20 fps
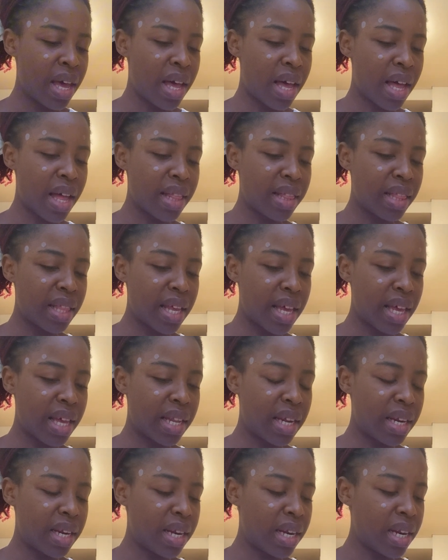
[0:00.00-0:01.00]
And
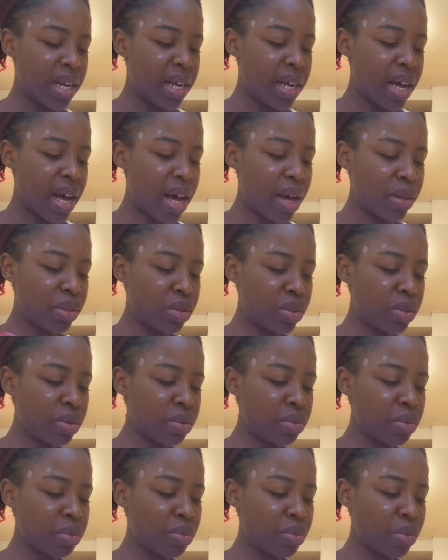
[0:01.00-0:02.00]
then I
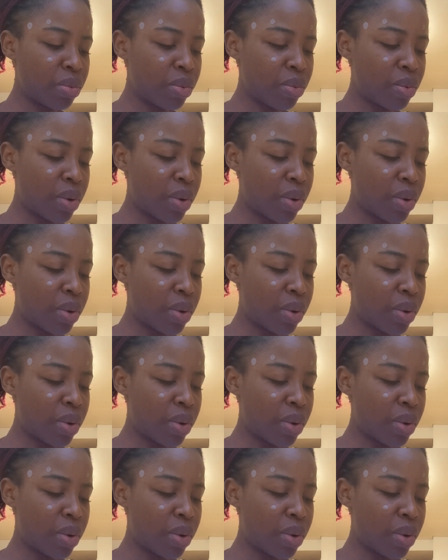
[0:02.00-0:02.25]
also